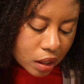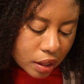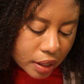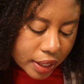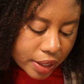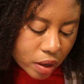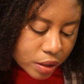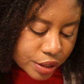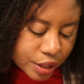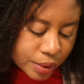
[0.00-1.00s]
It
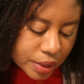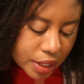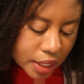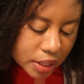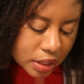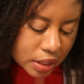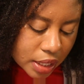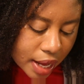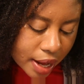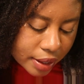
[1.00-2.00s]
also says
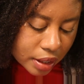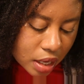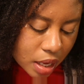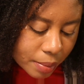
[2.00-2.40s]
that